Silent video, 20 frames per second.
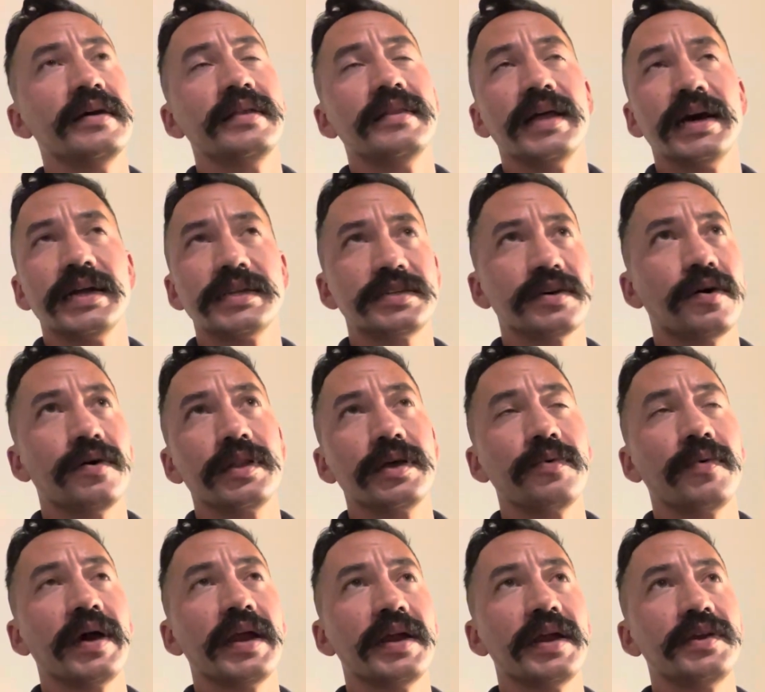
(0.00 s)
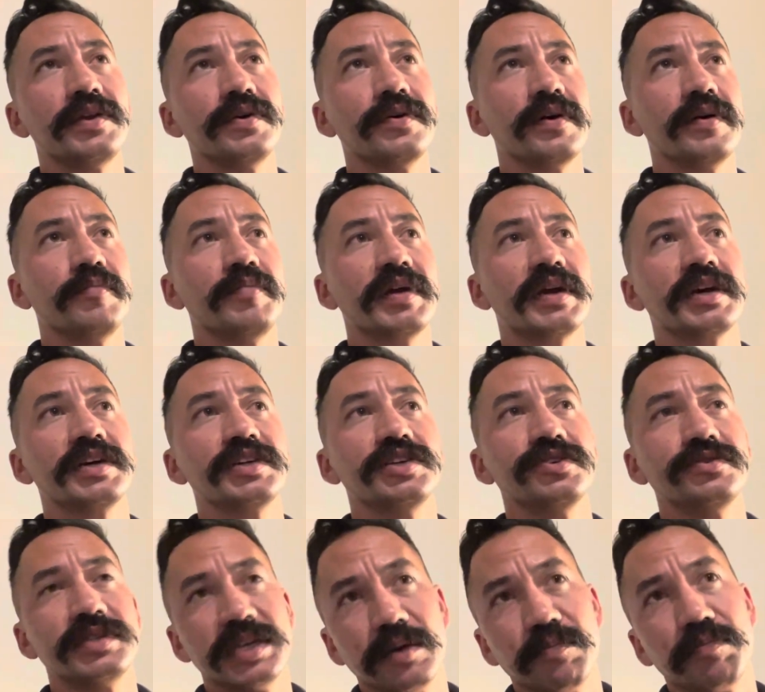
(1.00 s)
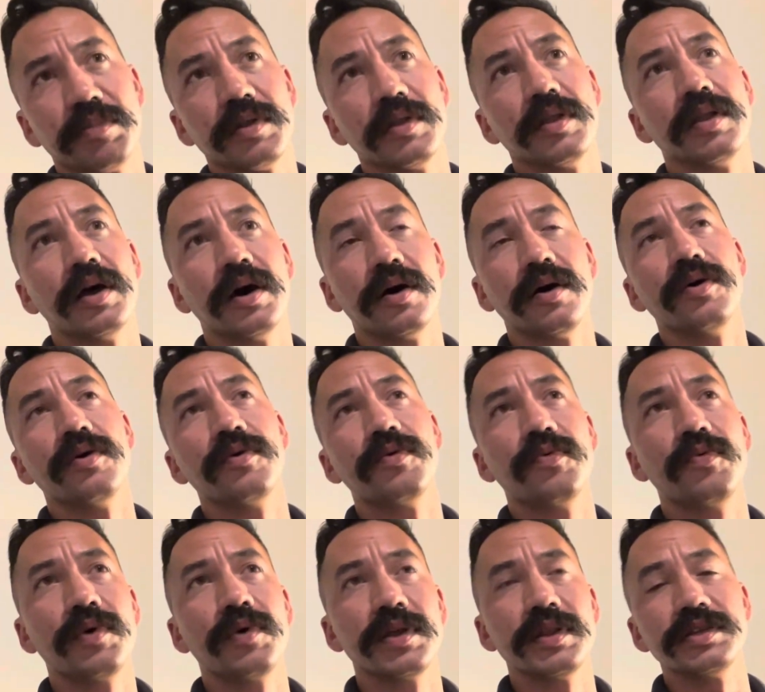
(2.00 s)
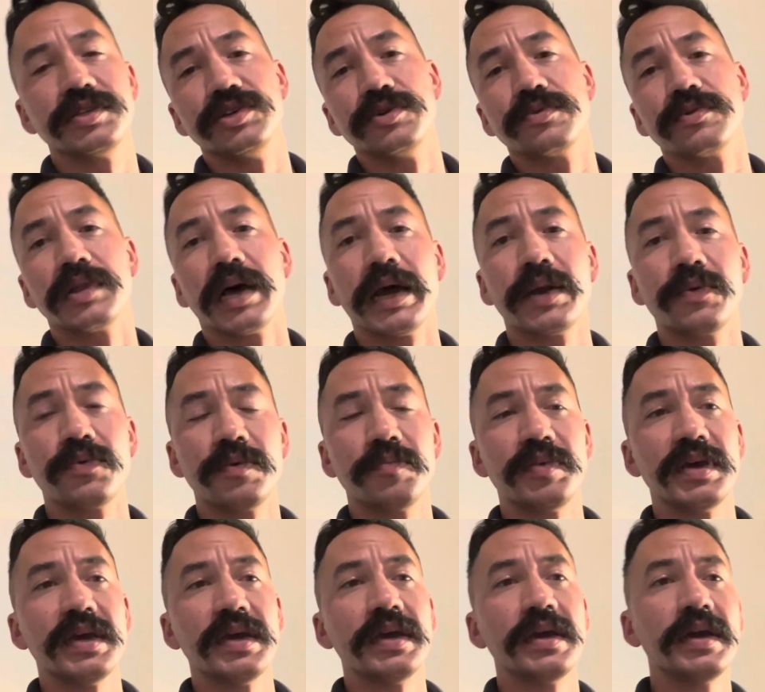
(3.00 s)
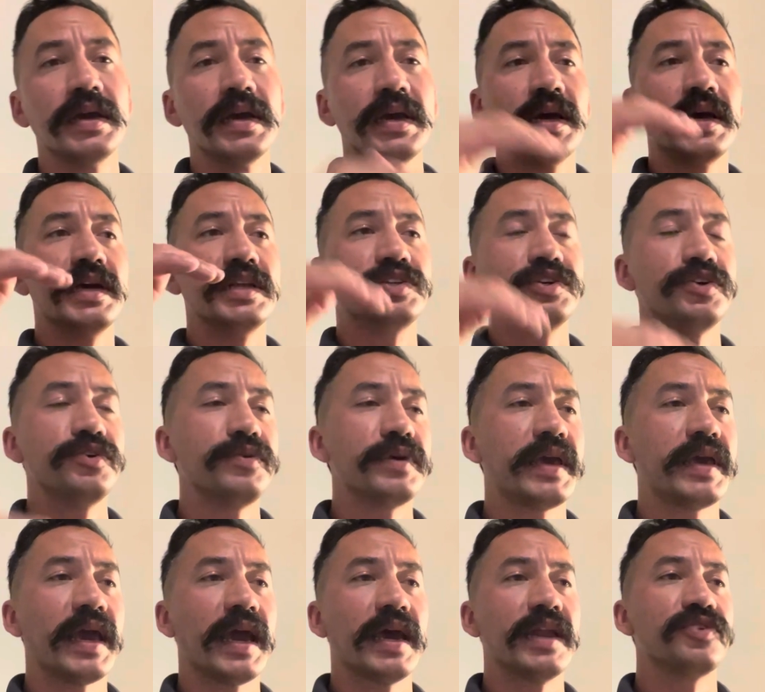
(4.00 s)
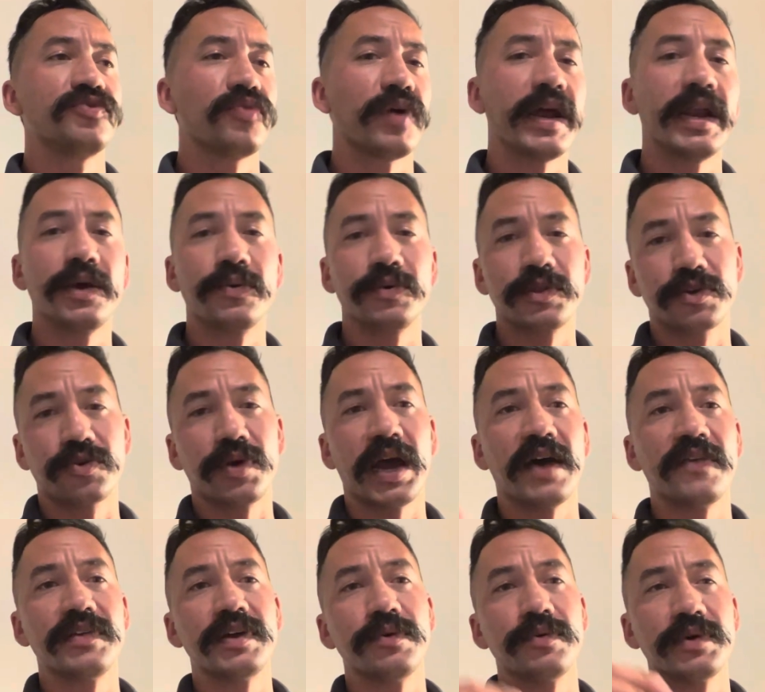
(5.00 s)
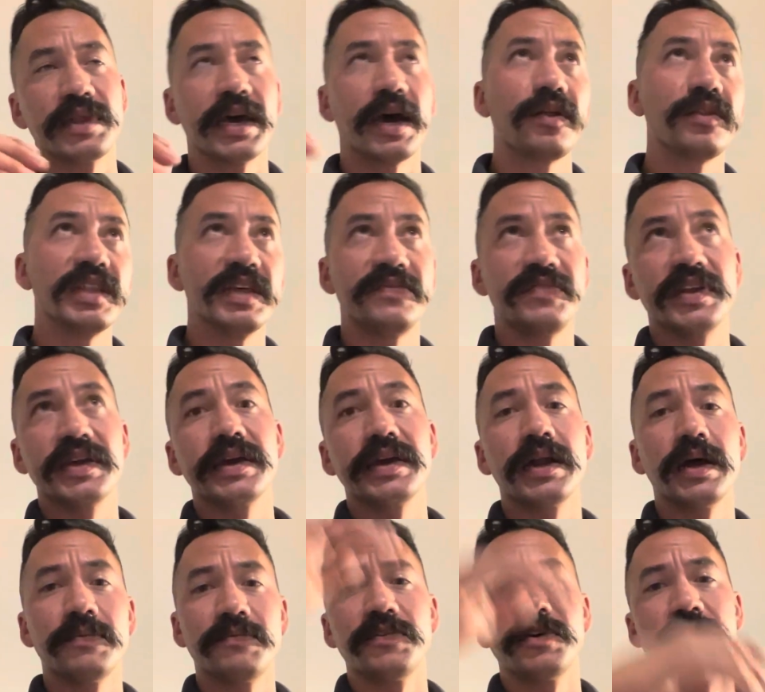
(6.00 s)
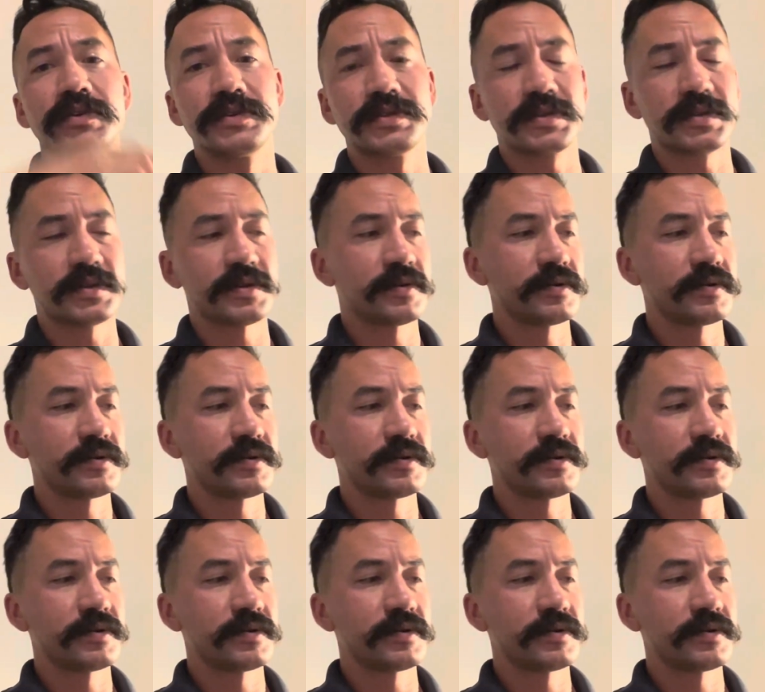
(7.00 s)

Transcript: that's the only way to do it, because you sit below where the sewer line would be, and so you can't drain it with gravity without lifting it up first.